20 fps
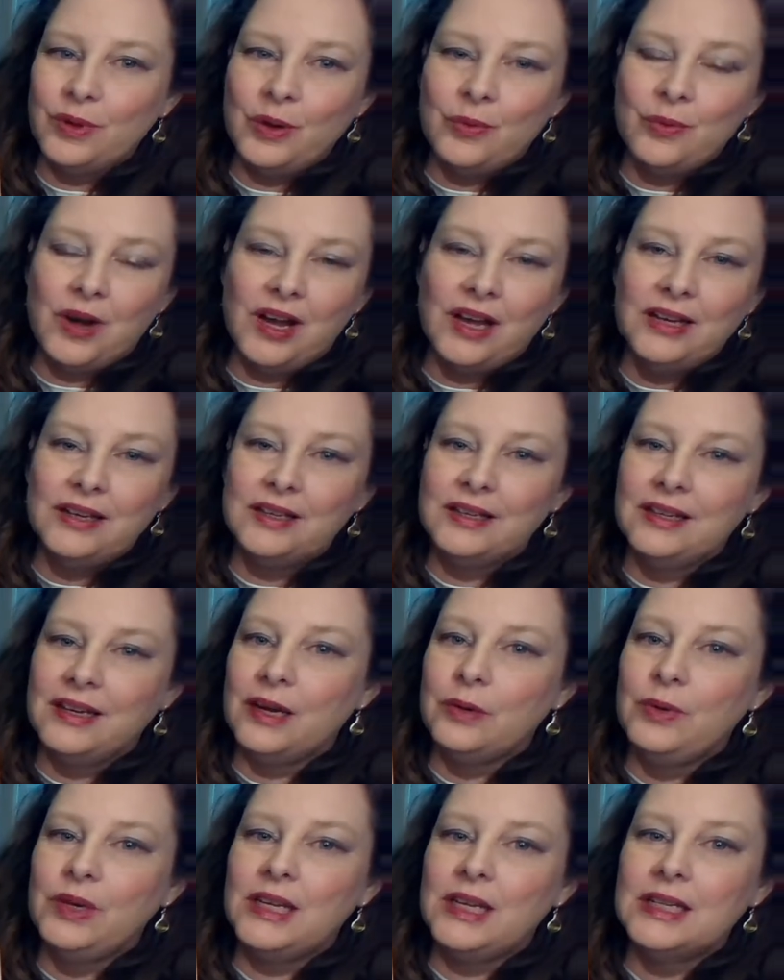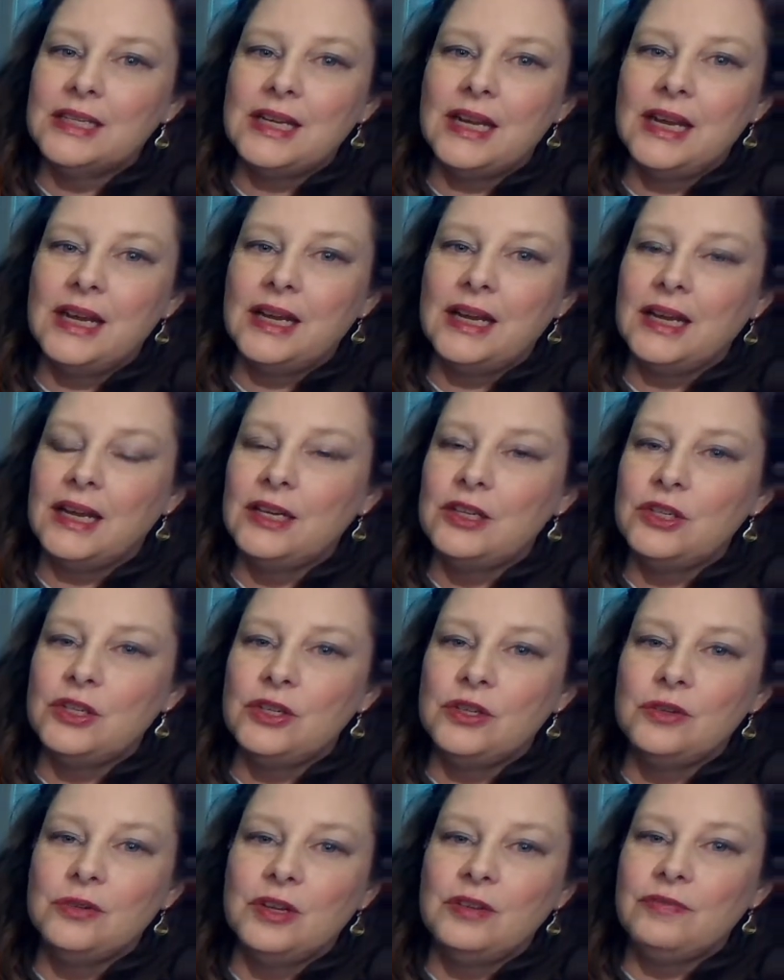want, and we can take and
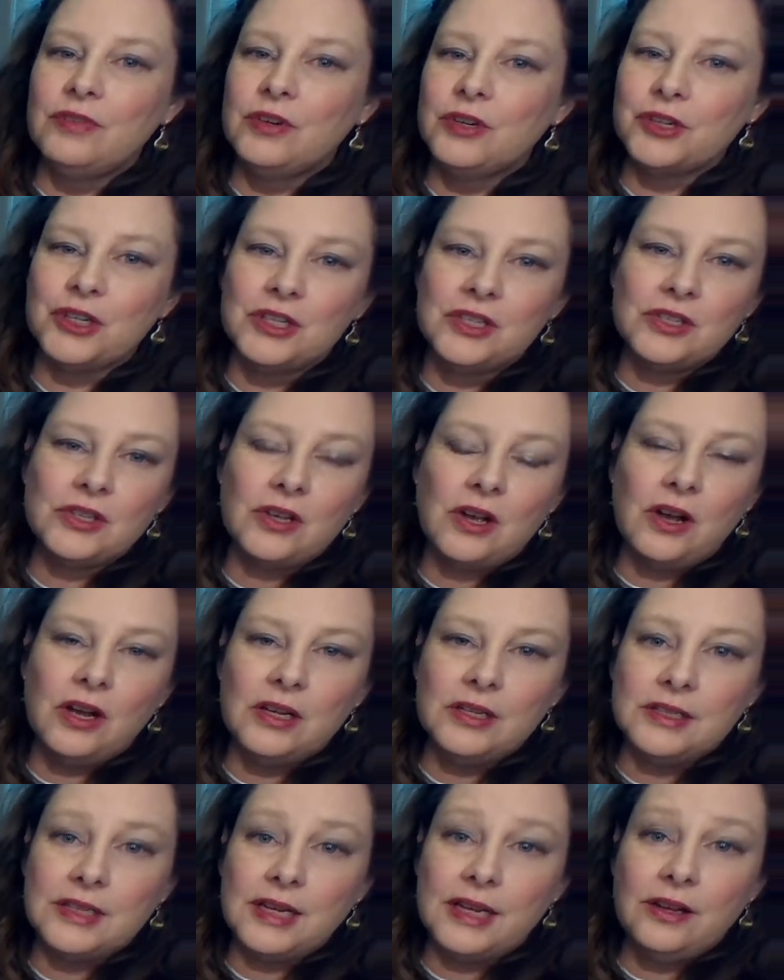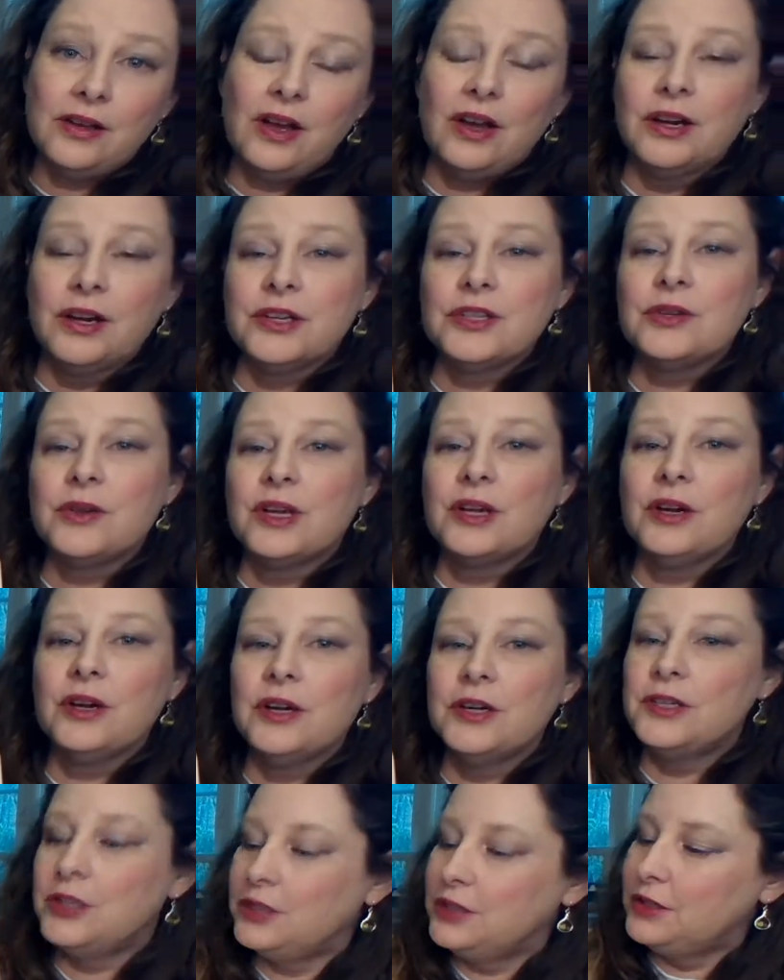do inversions all day long. So I
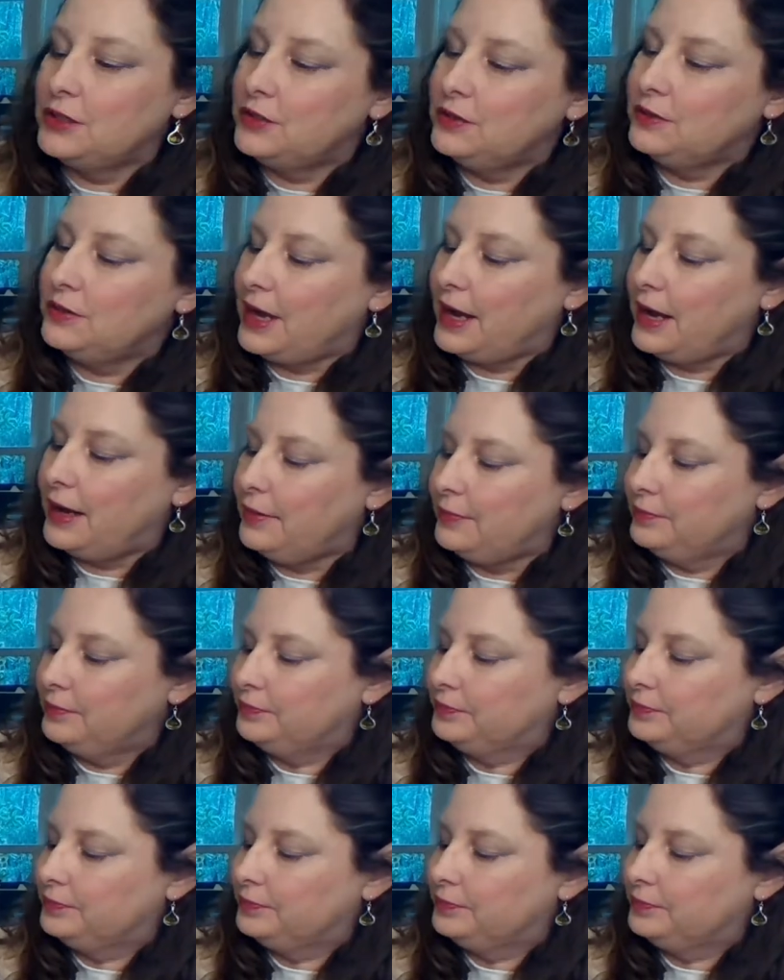encourage you to do that.